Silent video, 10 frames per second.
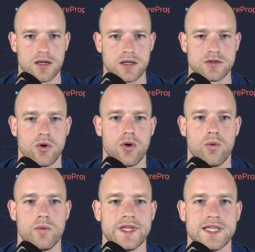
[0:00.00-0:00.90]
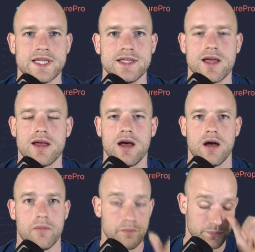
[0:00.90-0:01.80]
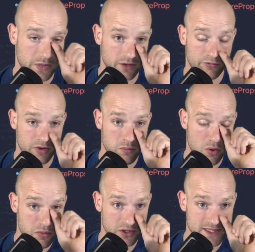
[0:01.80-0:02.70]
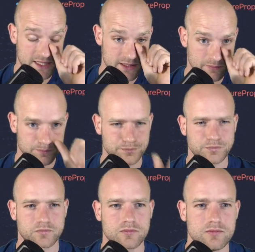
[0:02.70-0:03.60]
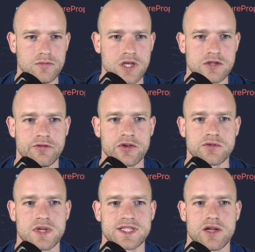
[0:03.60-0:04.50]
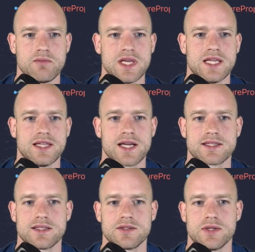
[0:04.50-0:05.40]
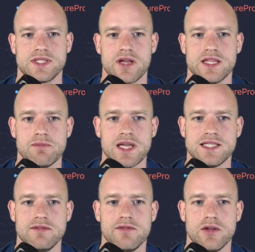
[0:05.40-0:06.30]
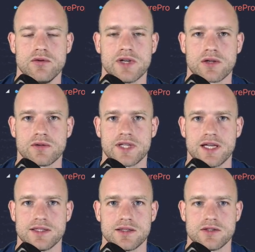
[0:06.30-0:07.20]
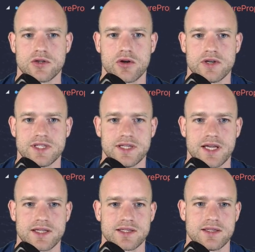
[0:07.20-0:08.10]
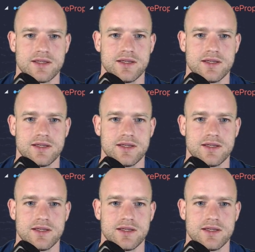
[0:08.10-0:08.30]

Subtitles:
So we need 3 properties. The first one is going to be index. So it's an animated value that contains the current index.